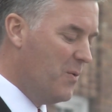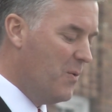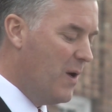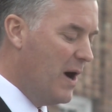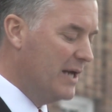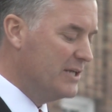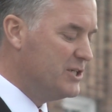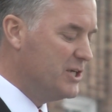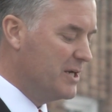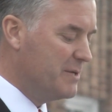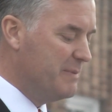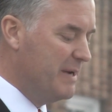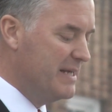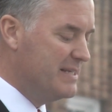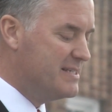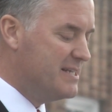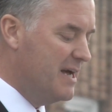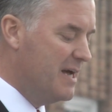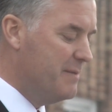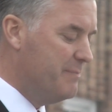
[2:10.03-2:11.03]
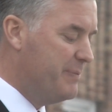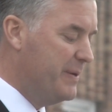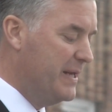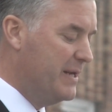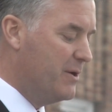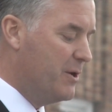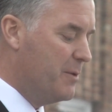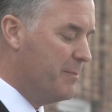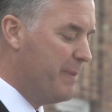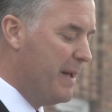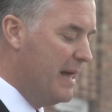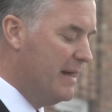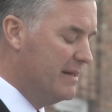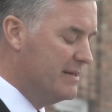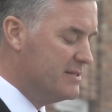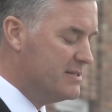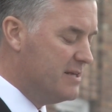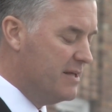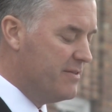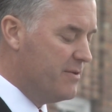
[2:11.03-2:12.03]
Watching my son Peter
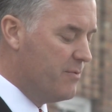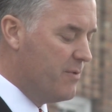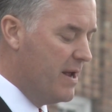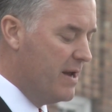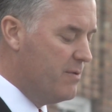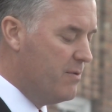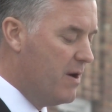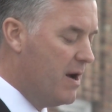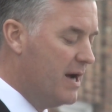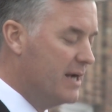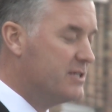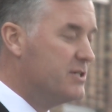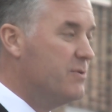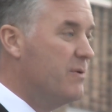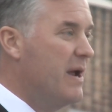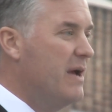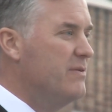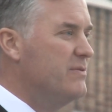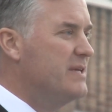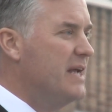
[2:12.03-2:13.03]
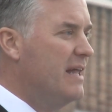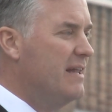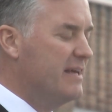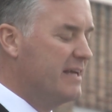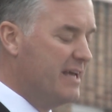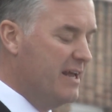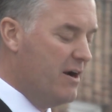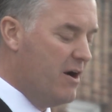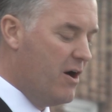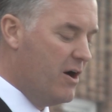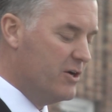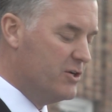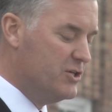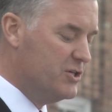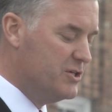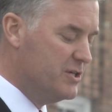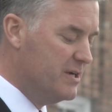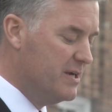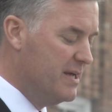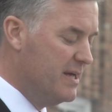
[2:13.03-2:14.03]
balance on the red rocks around Delicate
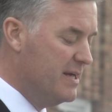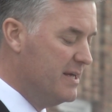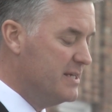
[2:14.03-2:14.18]
Arch,